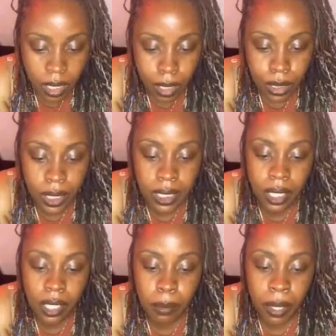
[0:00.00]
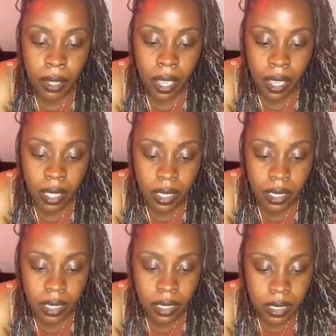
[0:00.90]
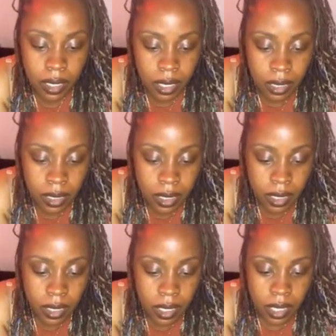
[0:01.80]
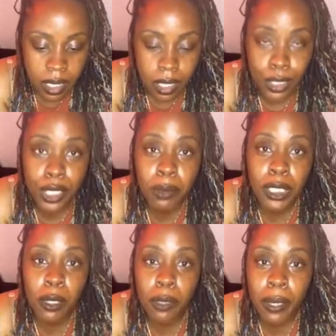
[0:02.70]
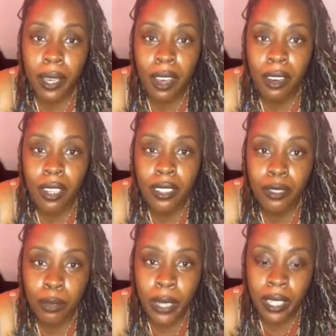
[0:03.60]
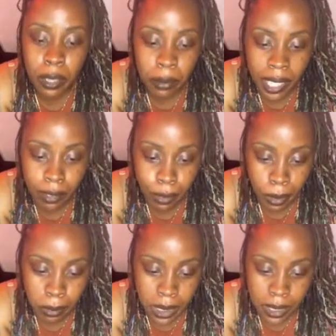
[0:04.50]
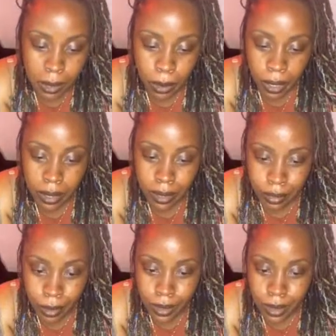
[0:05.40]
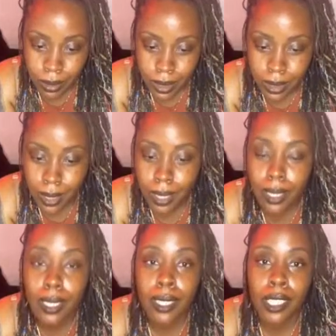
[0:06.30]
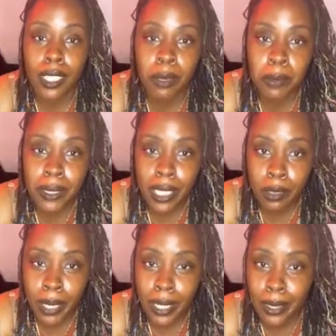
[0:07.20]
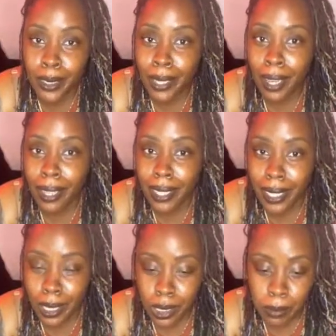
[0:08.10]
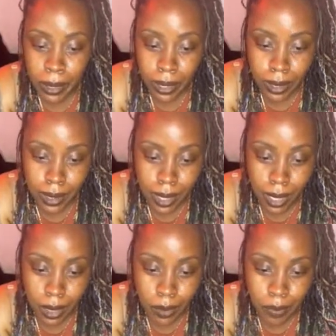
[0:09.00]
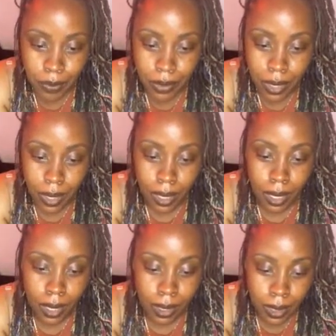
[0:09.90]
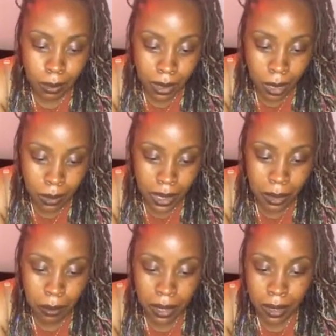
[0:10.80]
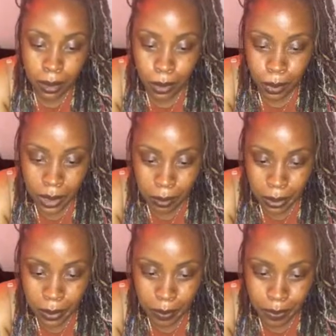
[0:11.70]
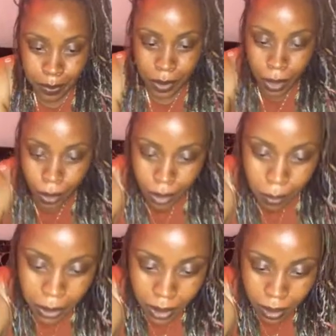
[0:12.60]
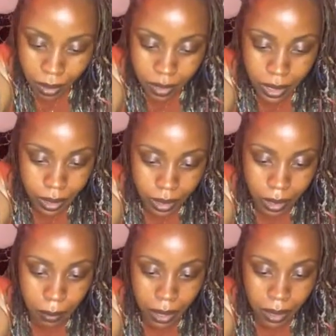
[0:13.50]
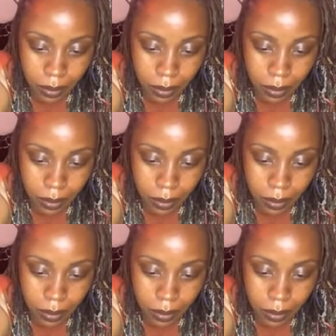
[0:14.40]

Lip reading: So let's talk about huh? So let me talk about how for my other platforms, since I'm currently frozen on TikTok. Let me speak to everybody else on how I can hear spirits. Now, sometimes it can be the little whisper. Hold on, let me click off of here and come back.